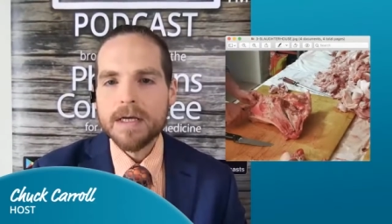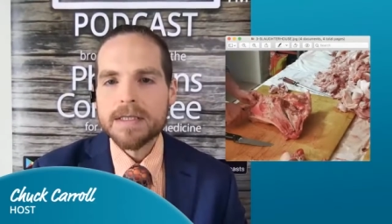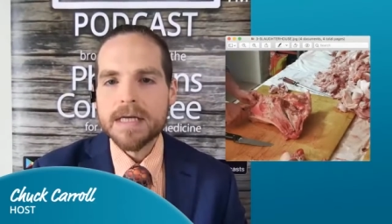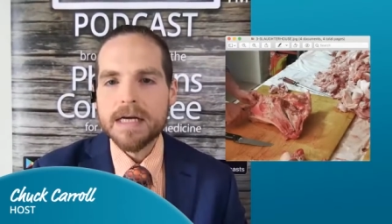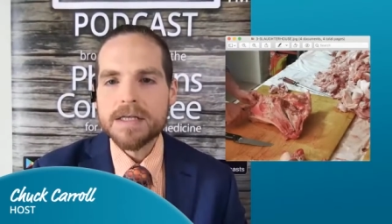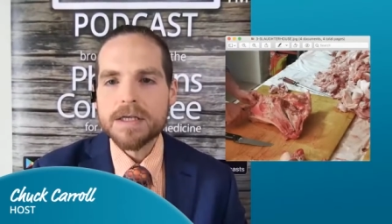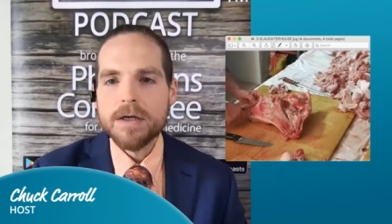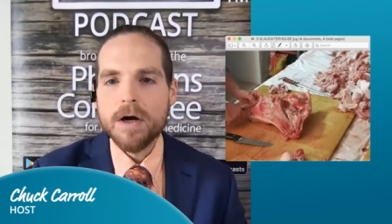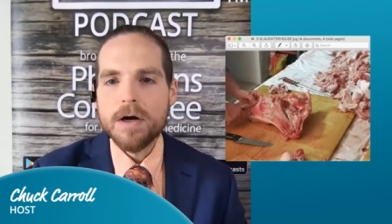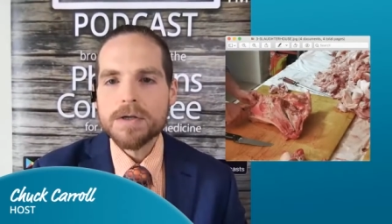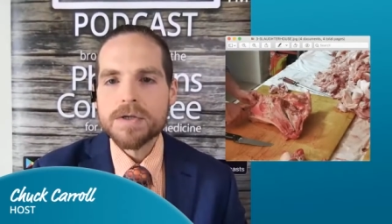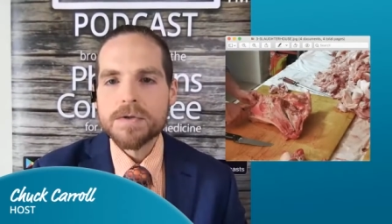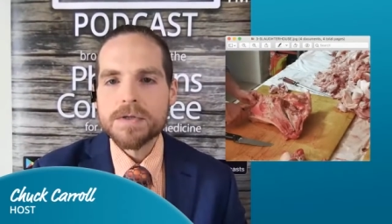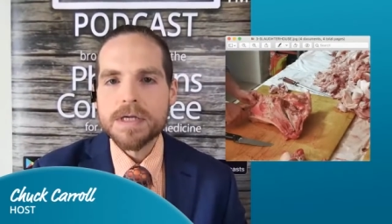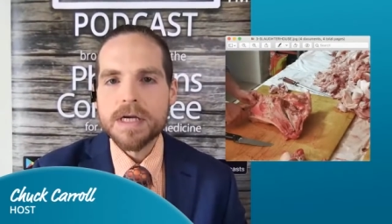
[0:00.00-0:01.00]
Tyson
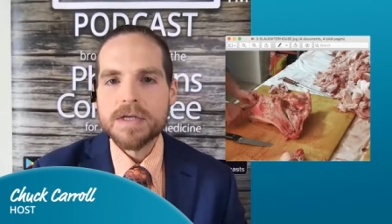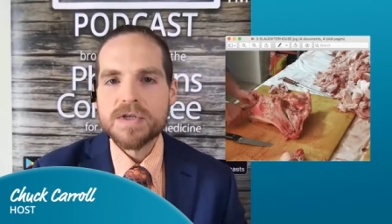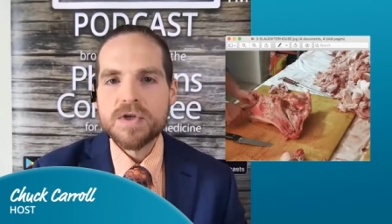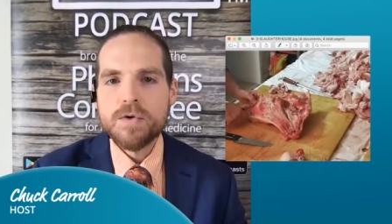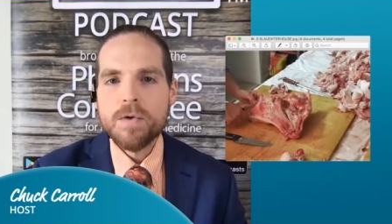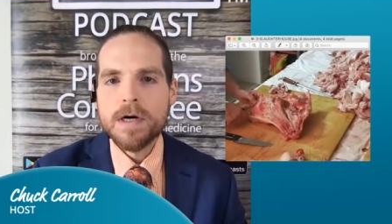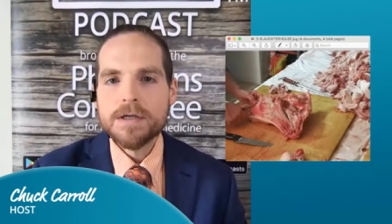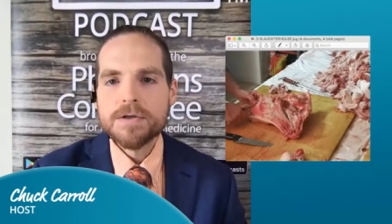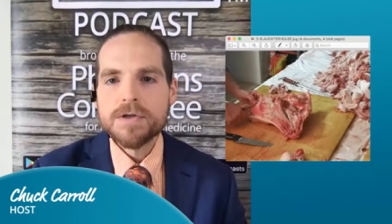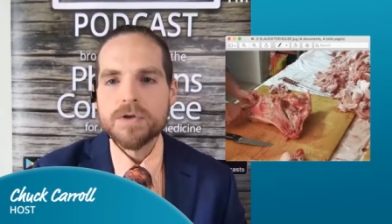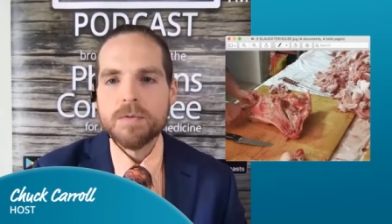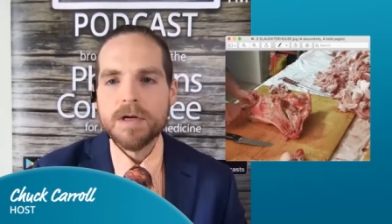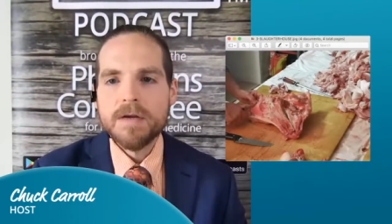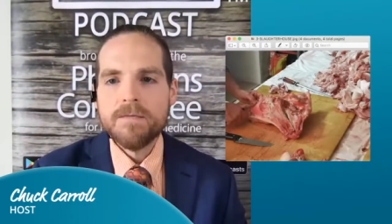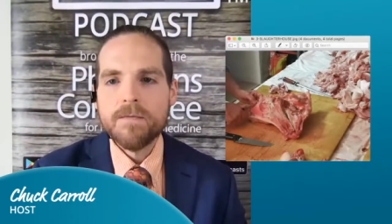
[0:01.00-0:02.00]
also says
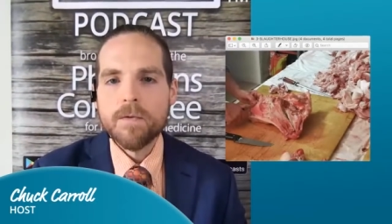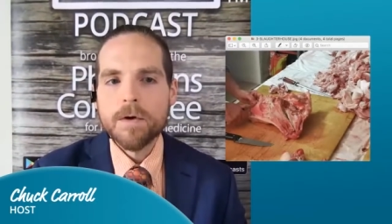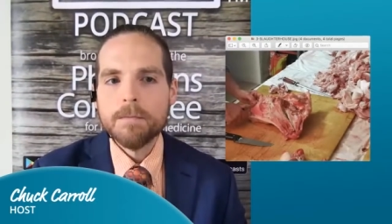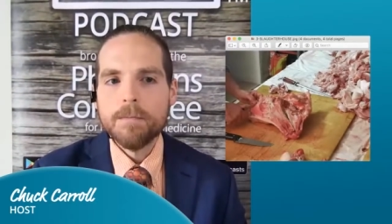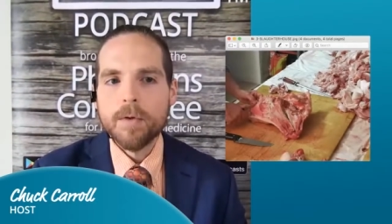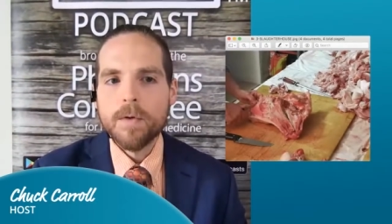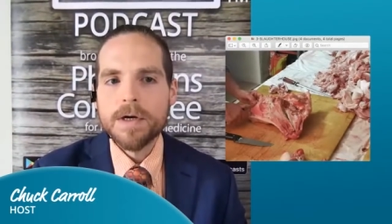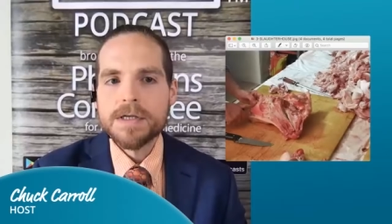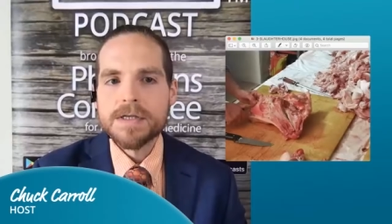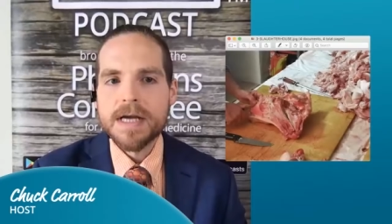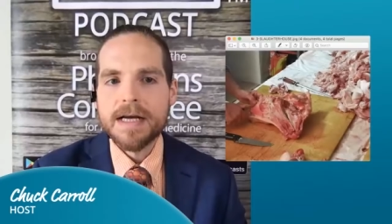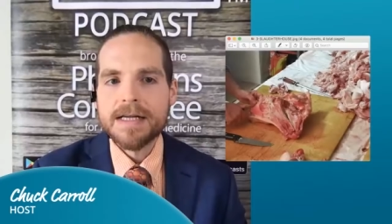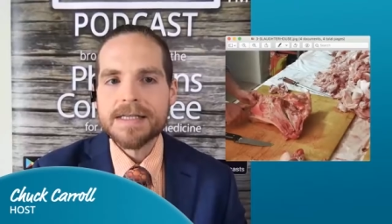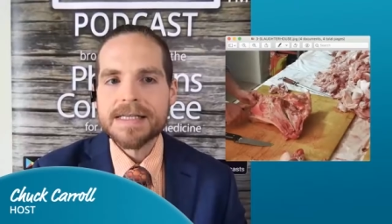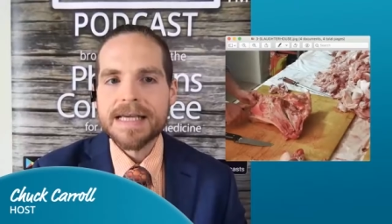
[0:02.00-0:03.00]
224 employees
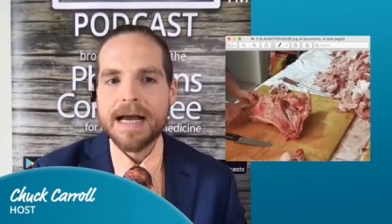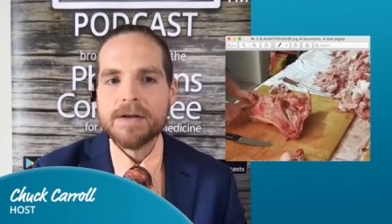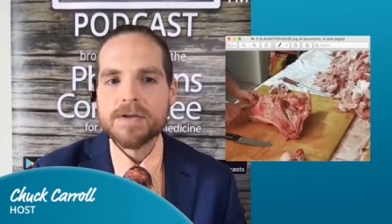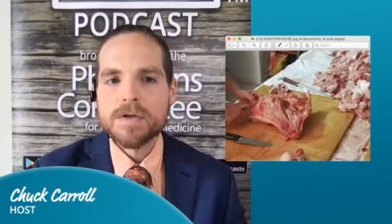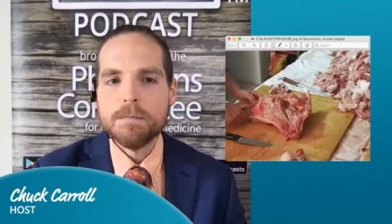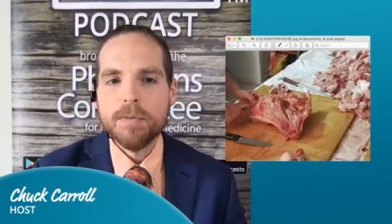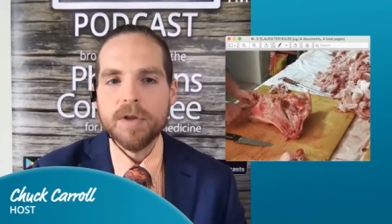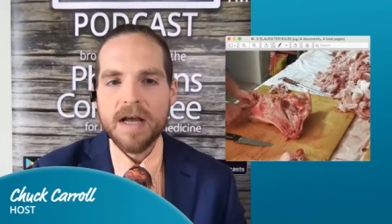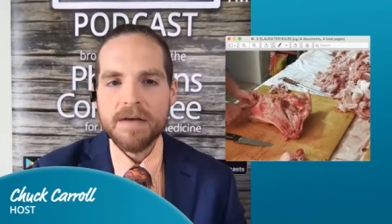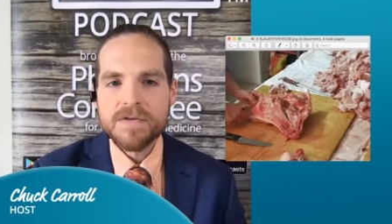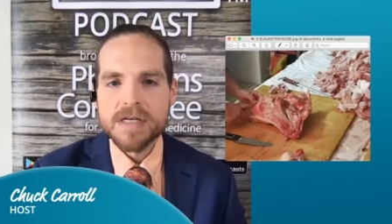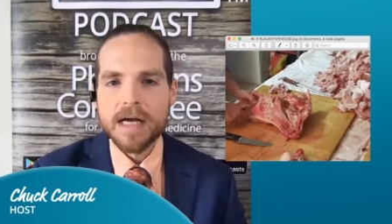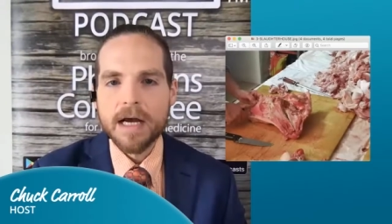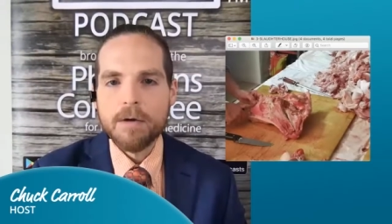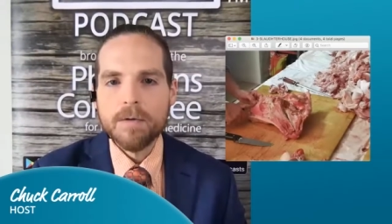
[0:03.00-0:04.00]
at its Council
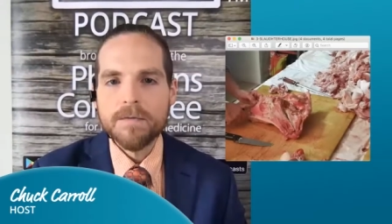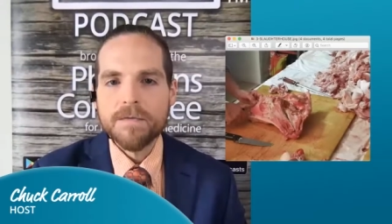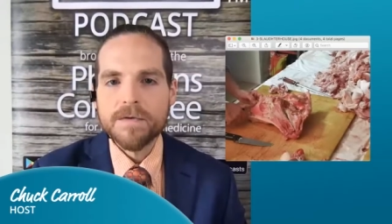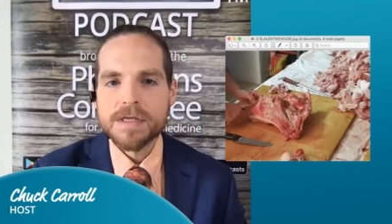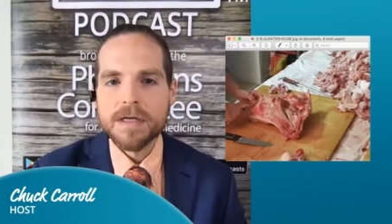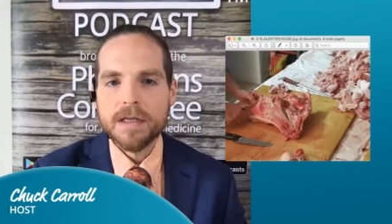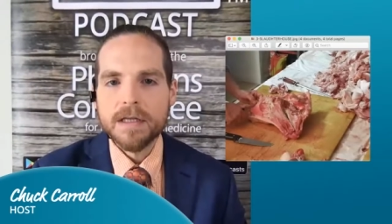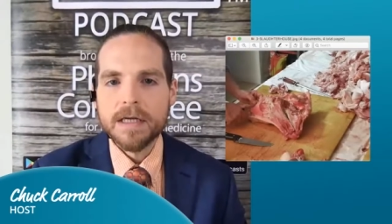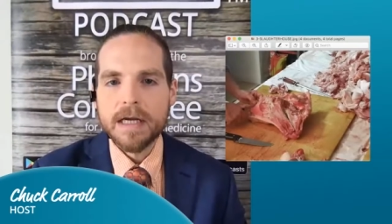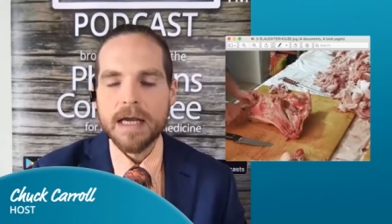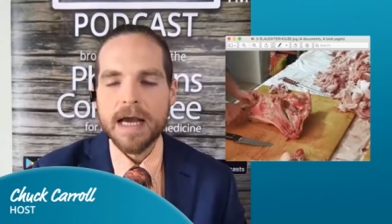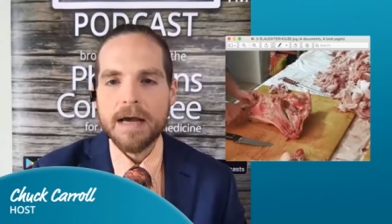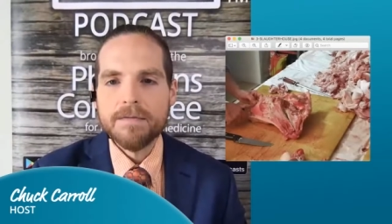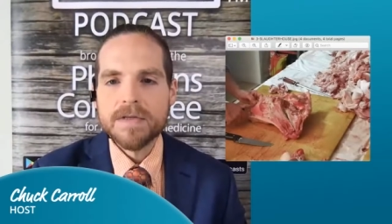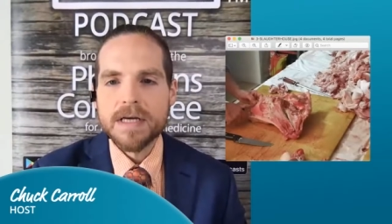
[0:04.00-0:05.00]
Bluffs, Iowa facility
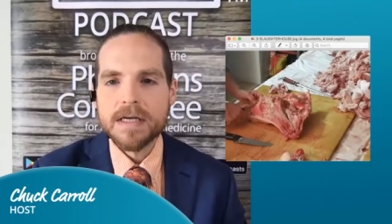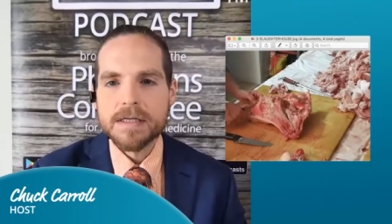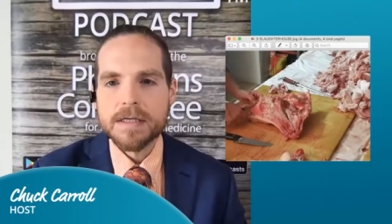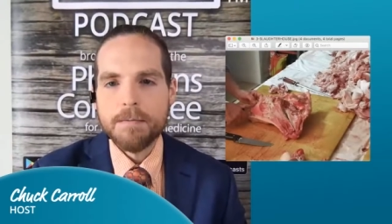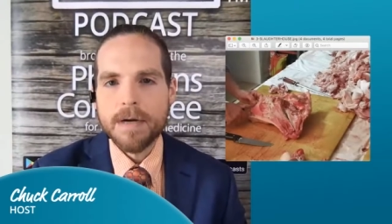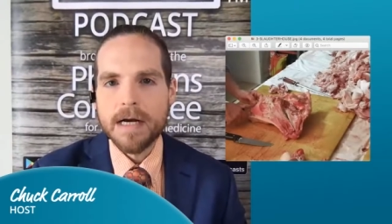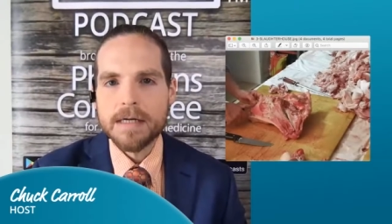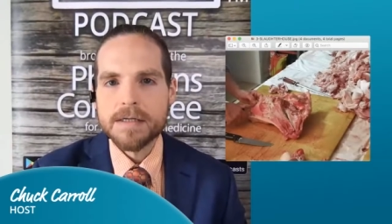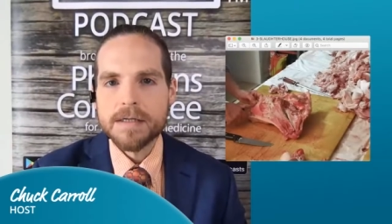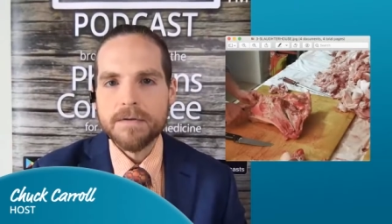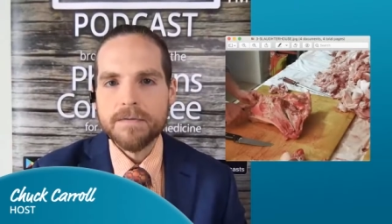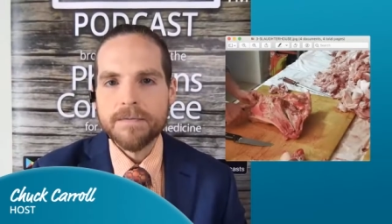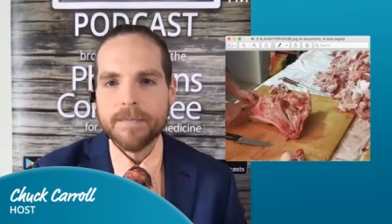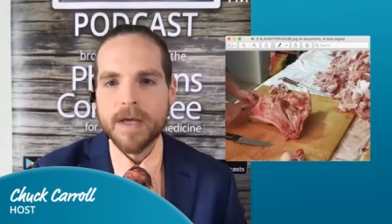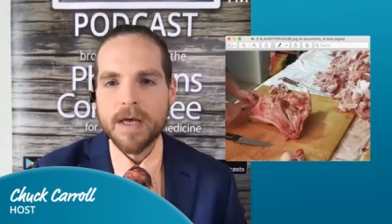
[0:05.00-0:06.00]
have tested
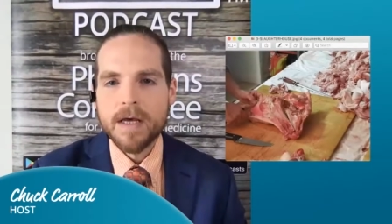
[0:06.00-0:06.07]
positive.